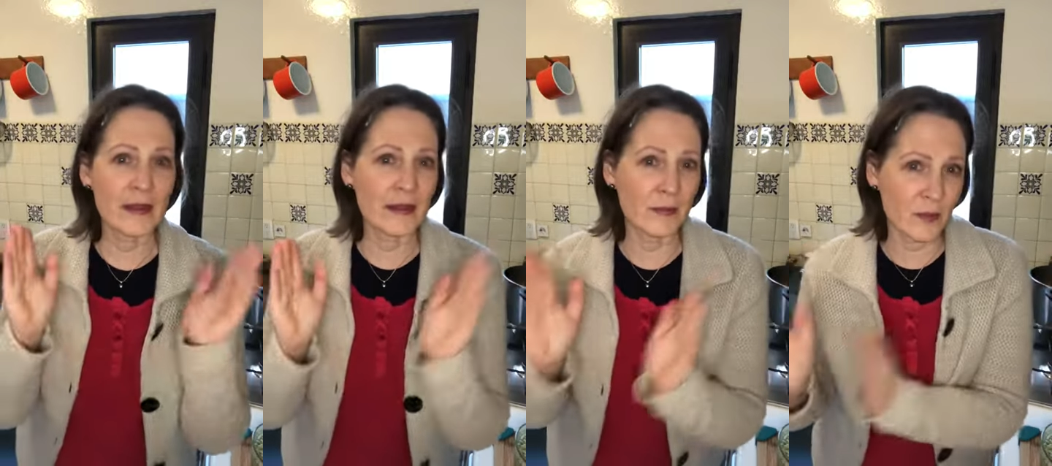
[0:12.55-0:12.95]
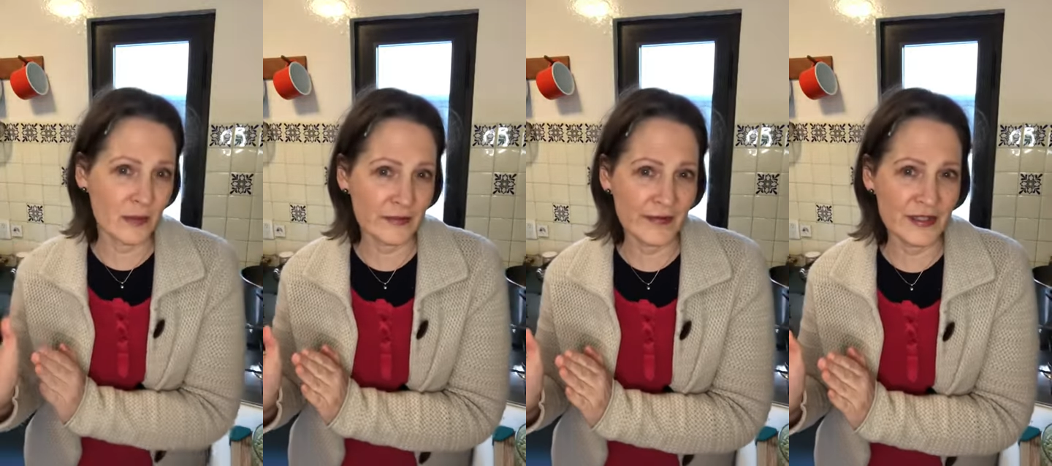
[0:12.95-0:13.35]
the
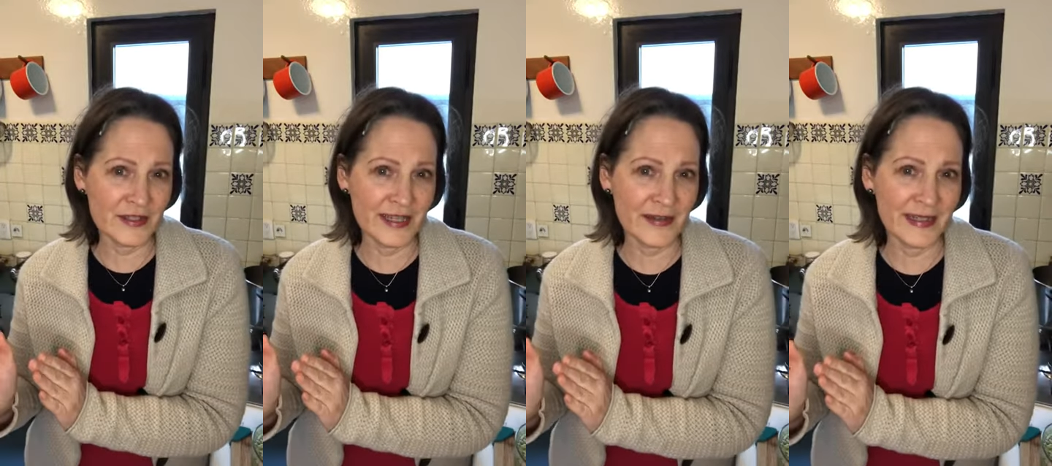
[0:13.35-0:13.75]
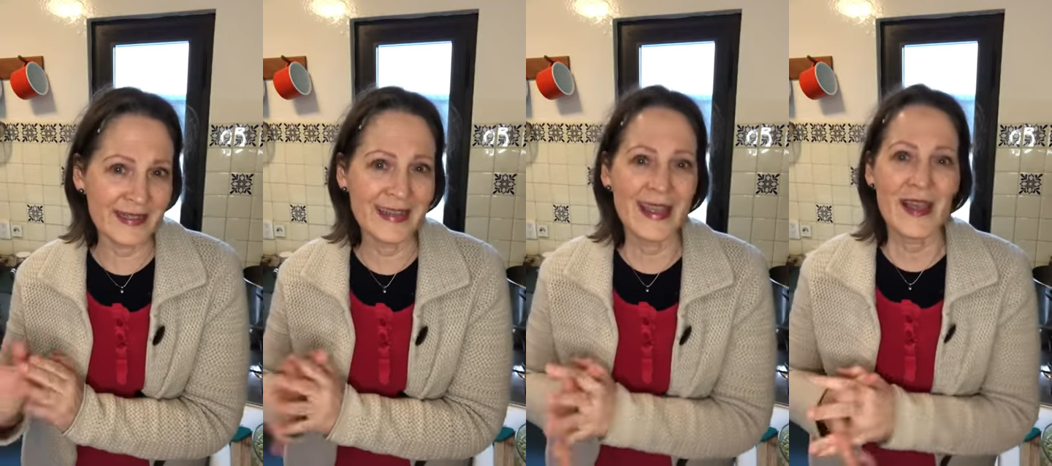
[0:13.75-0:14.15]
World
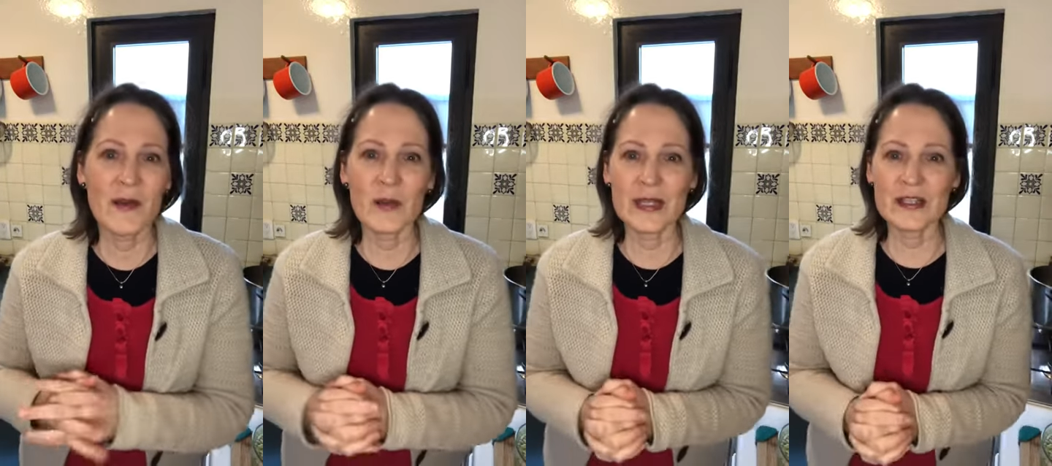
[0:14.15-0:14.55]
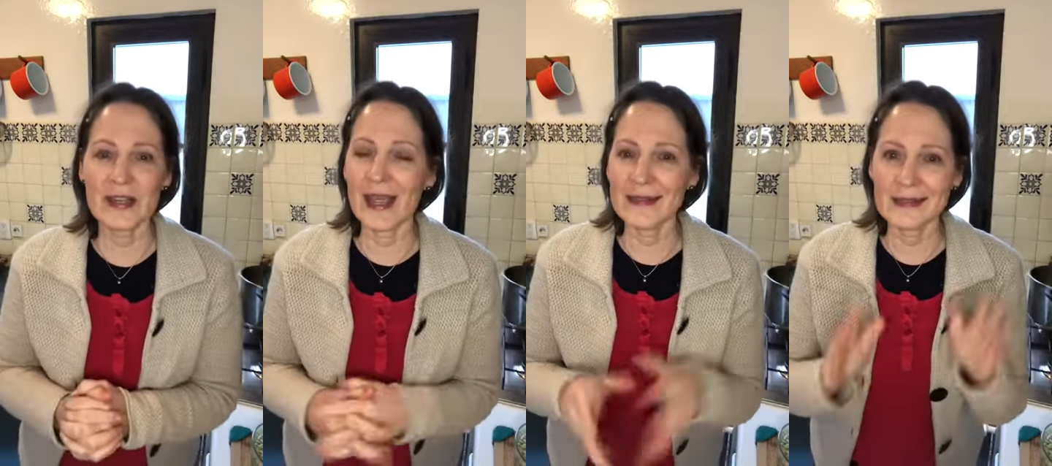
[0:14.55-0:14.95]
Vegetarian,
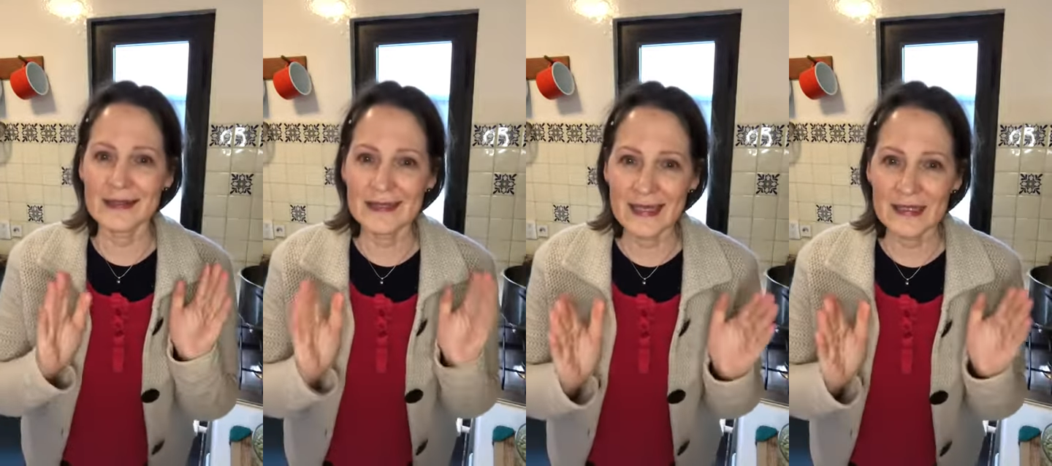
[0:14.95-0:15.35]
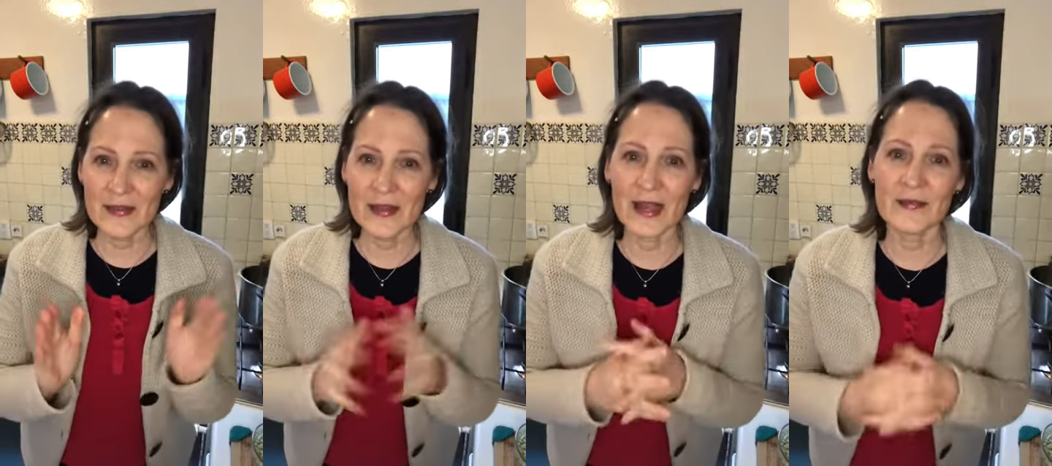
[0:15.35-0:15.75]
which, as it says on
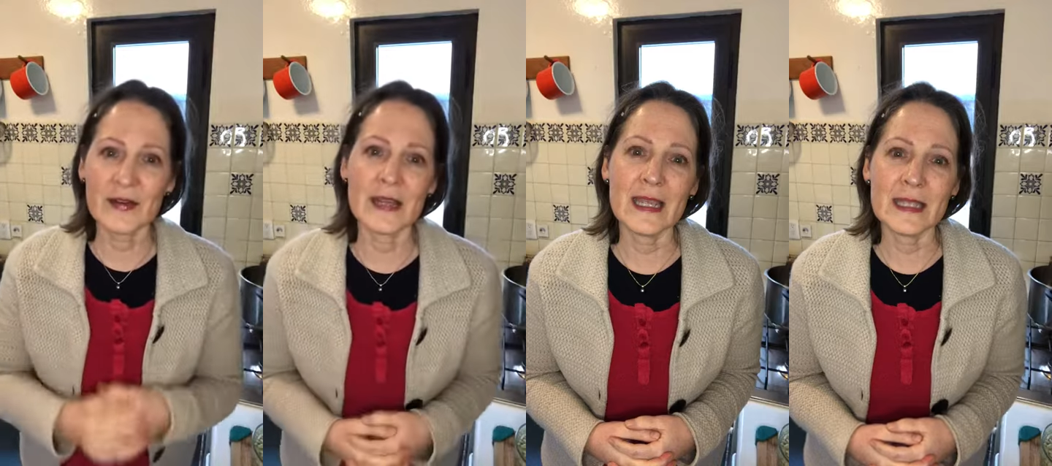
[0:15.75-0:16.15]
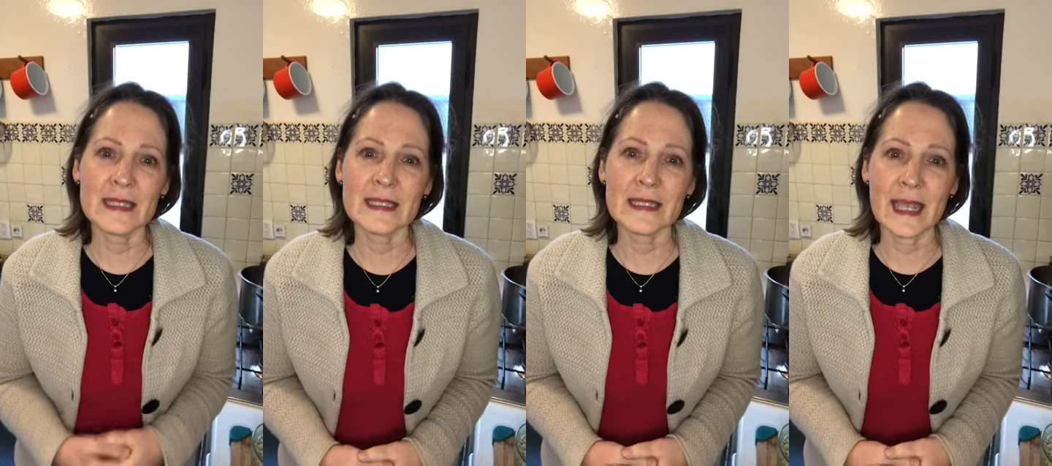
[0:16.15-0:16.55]
the cover,
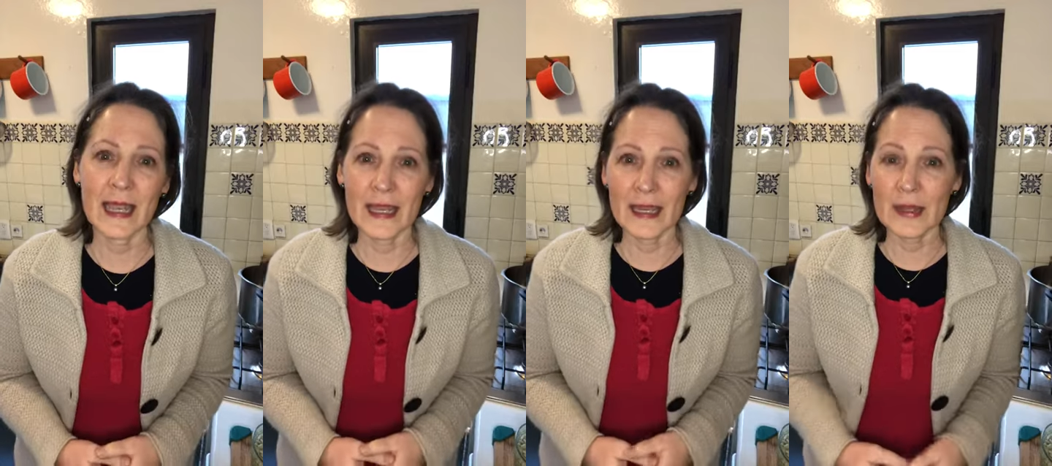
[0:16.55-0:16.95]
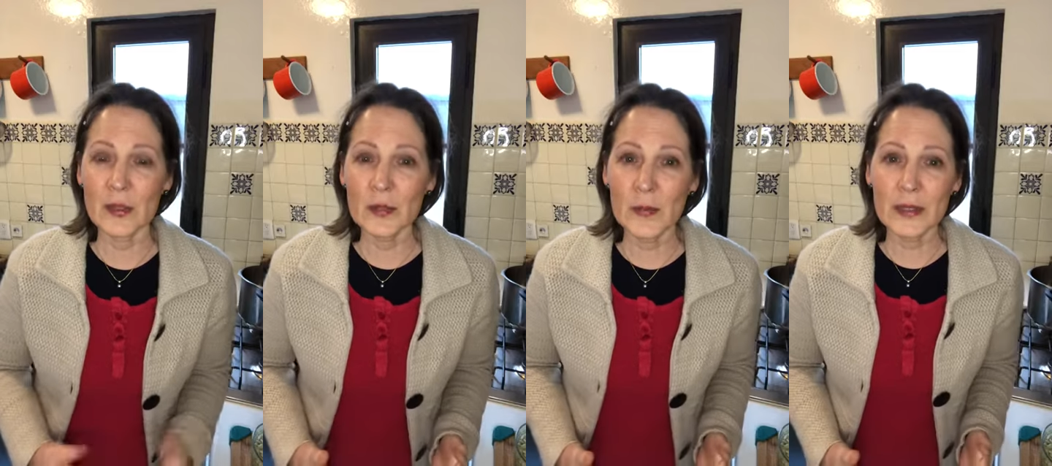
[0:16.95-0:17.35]
is a
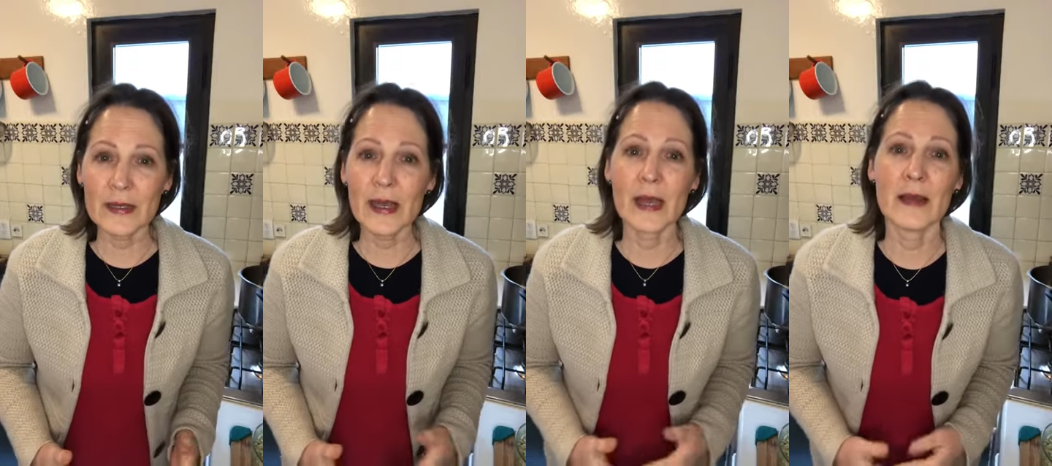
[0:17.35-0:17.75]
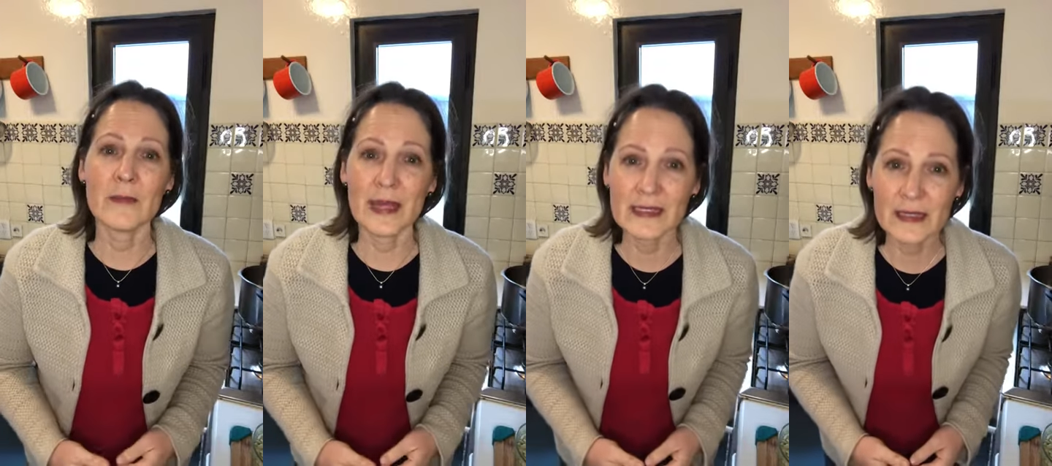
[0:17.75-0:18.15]
cookbook of
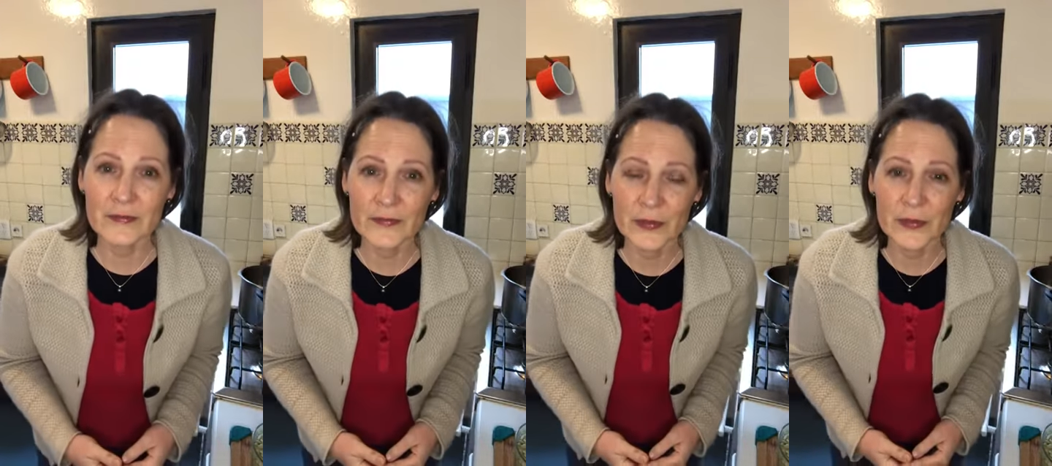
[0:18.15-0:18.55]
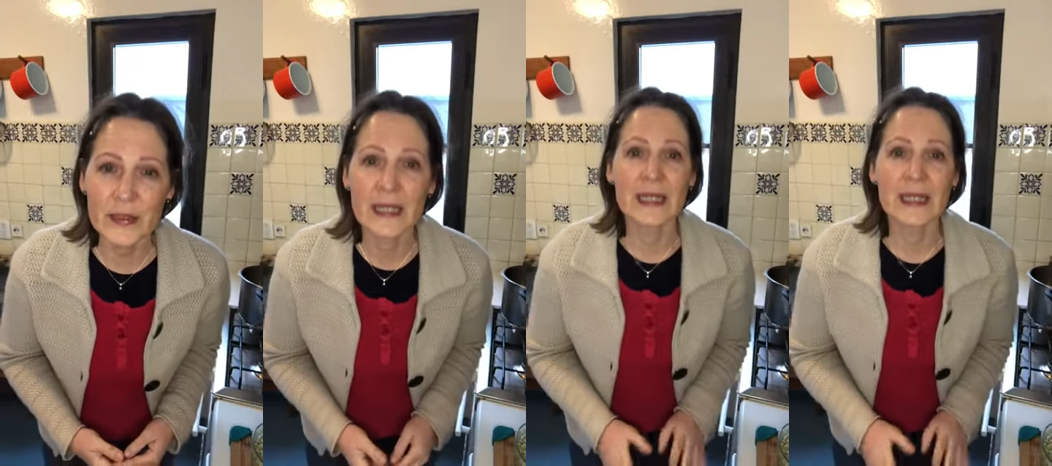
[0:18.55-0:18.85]
Mexican food,